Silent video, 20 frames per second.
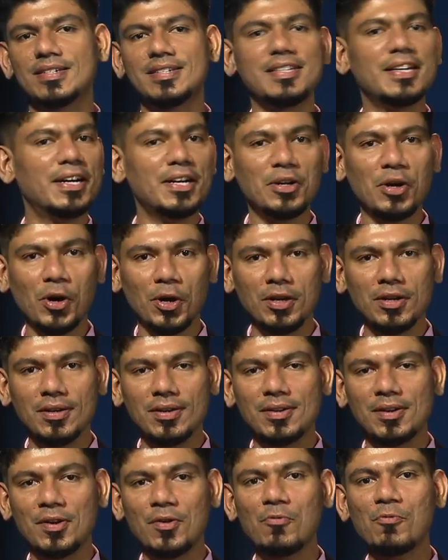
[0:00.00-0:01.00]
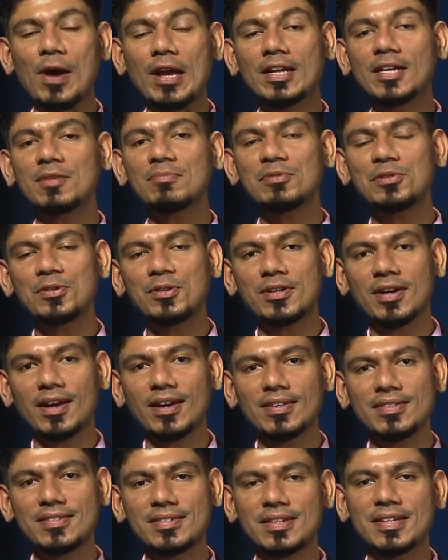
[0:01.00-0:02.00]
Dear all, welcome to
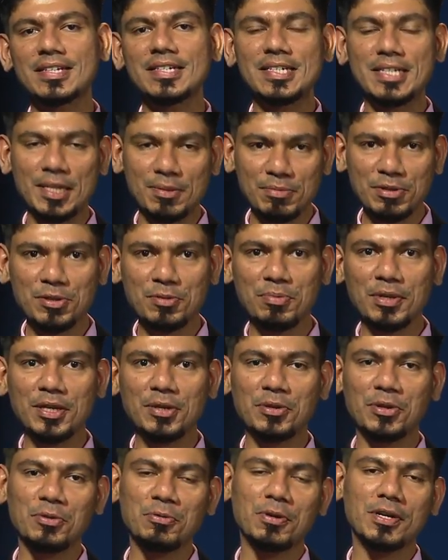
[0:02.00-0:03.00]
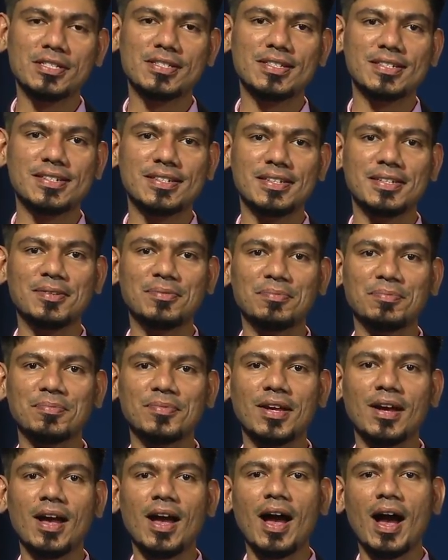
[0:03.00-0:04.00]
Christ Deemed to be University.
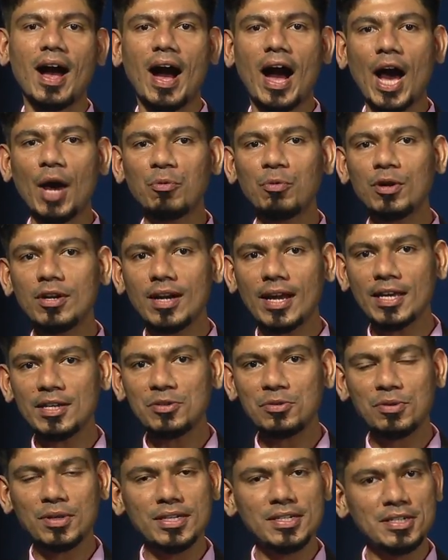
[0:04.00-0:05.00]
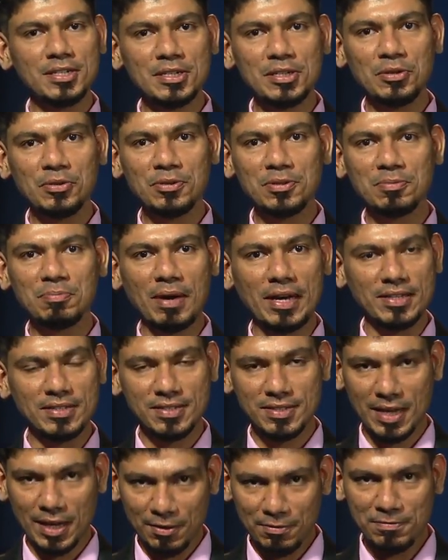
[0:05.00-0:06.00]
I would like to introduce
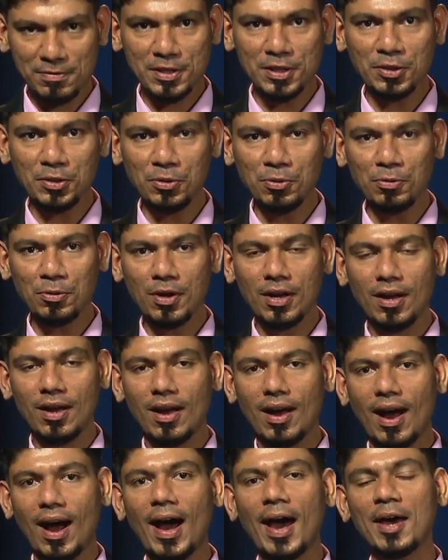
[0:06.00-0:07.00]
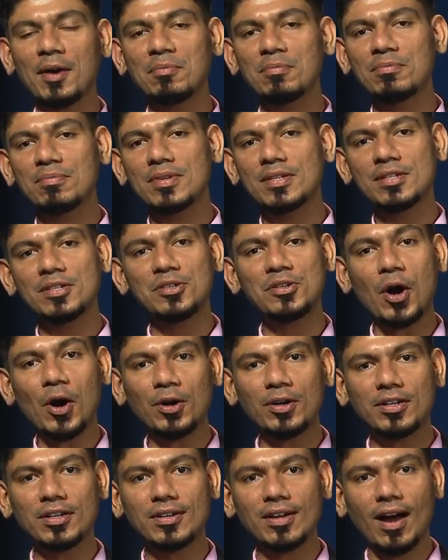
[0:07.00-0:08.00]
myself to you. I am
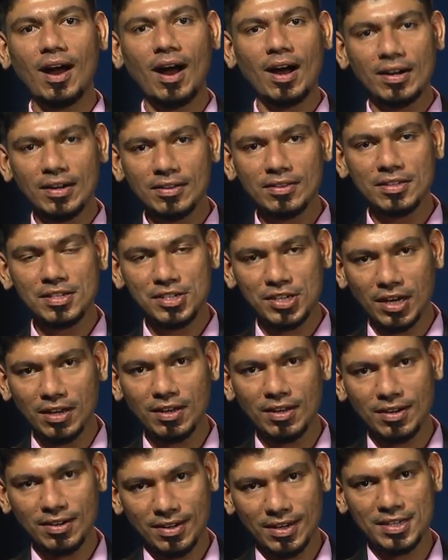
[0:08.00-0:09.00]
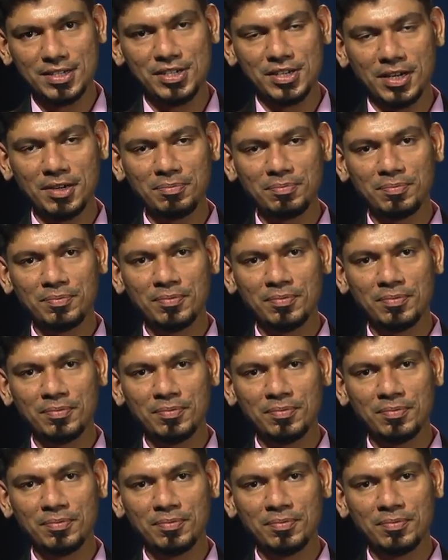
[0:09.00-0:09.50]
Dr. Anand Shankar Raja.